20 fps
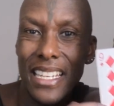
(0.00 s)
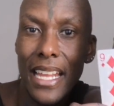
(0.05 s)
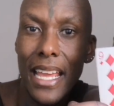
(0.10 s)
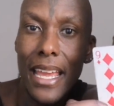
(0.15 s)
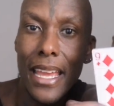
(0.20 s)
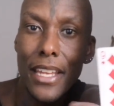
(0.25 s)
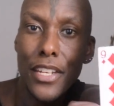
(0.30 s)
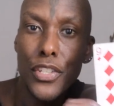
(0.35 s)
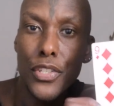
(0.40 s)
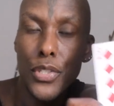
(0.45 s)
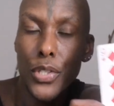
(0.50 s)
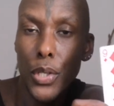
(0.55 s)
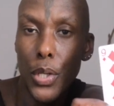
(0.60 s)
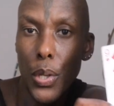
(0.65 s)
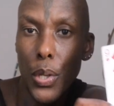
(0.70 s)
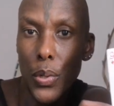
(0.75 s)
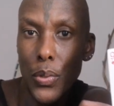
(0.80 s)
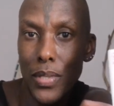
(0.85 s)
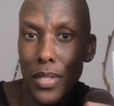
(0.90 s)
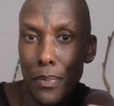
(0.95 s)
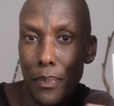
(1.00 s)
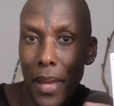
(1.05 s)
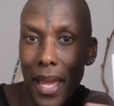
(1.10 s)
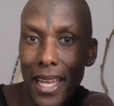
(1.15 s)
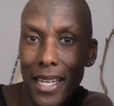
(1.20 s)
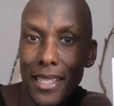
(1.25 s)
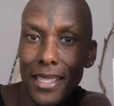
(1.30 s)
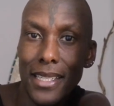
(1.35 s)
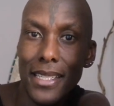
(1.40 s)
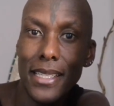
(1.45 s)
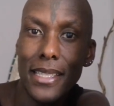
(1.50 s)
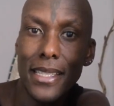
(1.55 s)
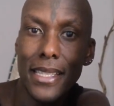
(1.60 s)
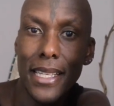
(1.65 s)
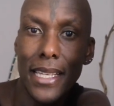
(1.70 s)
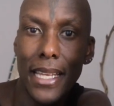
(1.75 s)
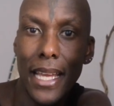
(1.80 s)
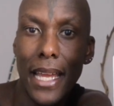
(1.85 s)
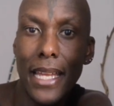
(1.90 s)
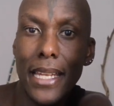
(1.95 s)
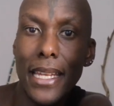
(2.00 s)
an end to codependency,